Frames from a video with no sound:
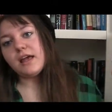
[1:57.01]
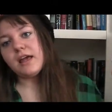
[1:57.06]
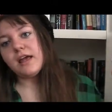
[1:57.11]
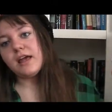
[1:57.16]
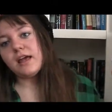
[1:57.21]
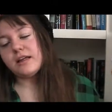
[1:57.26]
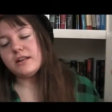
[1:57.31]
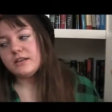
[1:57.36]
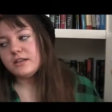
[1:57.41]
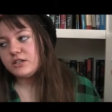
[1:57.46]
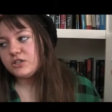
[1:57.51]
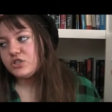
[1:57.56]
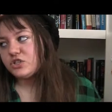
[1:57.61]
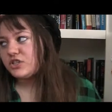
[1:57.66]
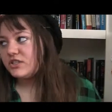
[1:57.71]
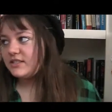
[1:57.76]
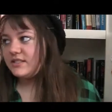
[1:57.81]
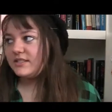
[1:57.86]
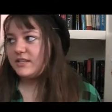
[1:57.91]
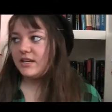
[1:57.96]
and
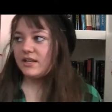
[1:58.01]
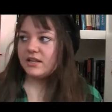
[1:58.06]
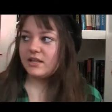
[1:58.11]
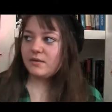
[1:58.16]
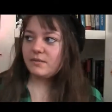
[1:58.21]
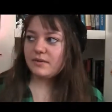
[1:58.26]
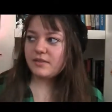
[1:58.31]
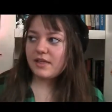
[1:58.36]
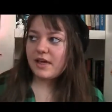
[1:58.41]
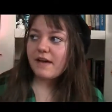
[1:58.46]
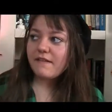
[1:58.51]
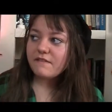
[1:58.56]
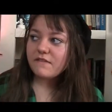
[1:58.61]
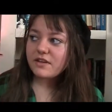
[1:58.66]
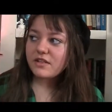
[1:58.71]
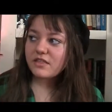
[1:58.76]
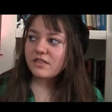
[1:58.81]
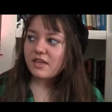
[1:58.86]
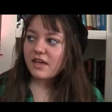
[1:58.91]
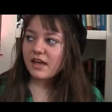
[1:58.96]
it's just dealing with
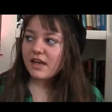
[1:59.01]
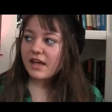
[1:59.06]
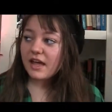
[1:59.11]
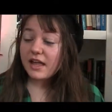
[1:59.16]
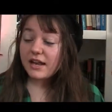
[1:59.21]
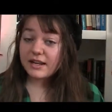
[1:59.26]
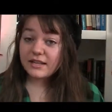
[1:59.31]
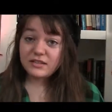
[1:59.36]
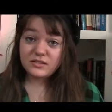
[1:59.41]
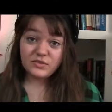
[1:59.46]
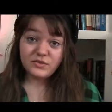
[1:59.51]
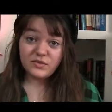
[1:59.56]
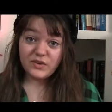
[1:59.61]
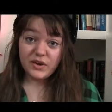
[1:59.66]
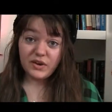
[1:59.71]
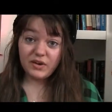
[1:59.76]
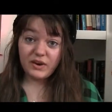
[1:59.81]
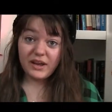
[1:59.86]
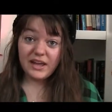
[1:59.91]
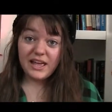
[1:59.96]
everything, and it's
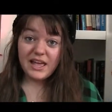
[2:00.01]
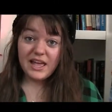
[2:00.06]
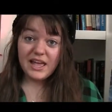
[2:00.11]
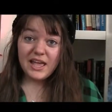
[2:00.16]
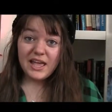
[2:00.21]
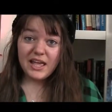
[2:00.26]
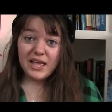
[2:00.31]
very